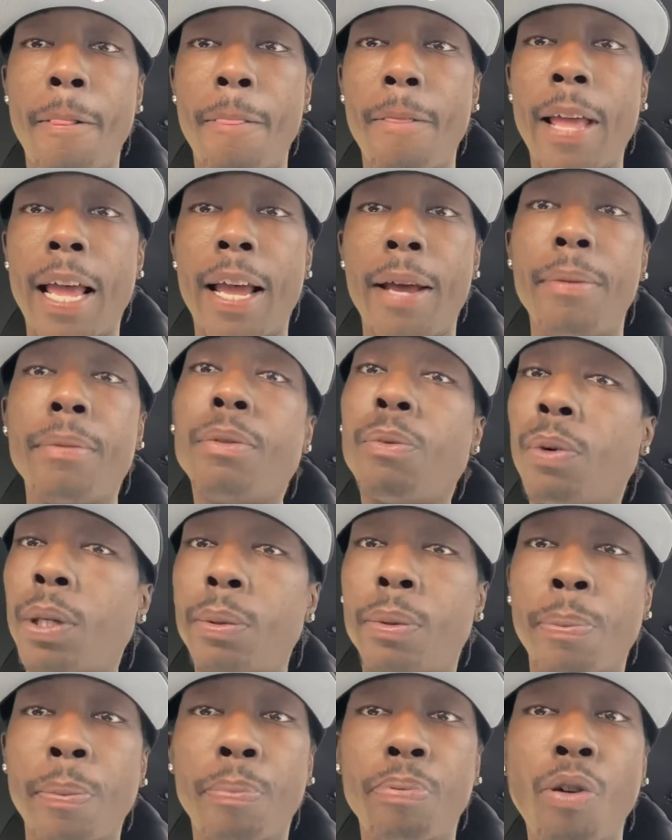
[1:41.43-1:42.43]
And what's
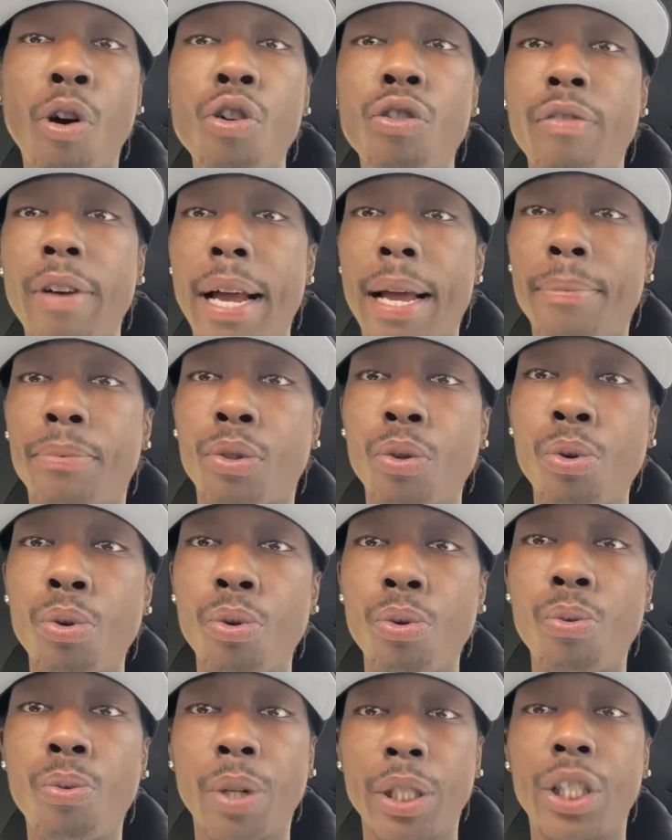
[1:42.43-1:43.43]
been programmed
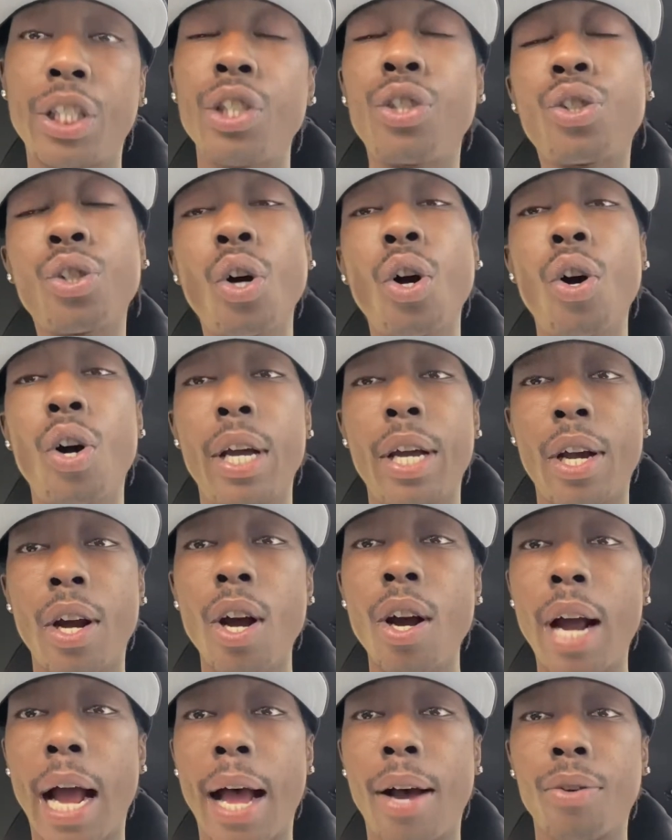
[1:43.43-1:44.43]
through what she saw in
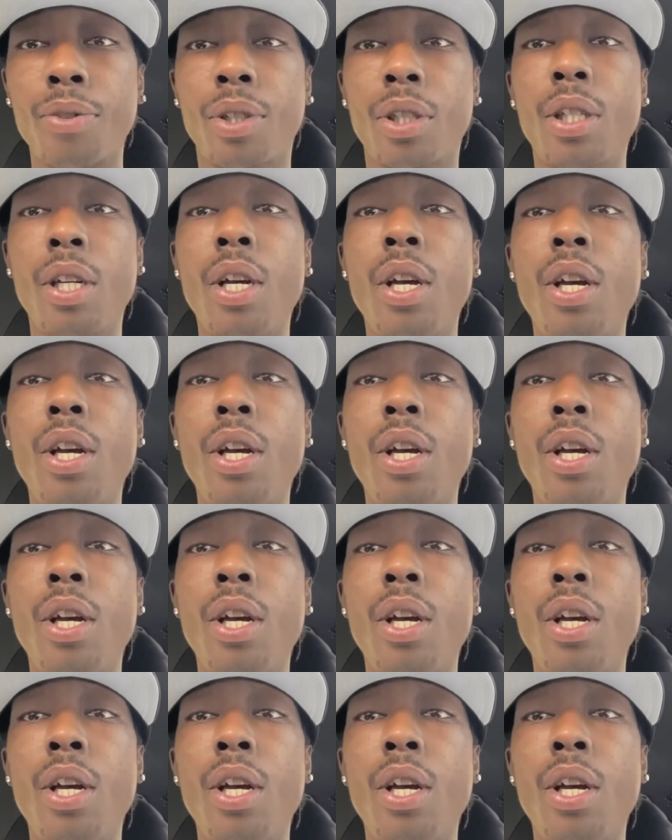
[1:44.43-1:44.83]
her house.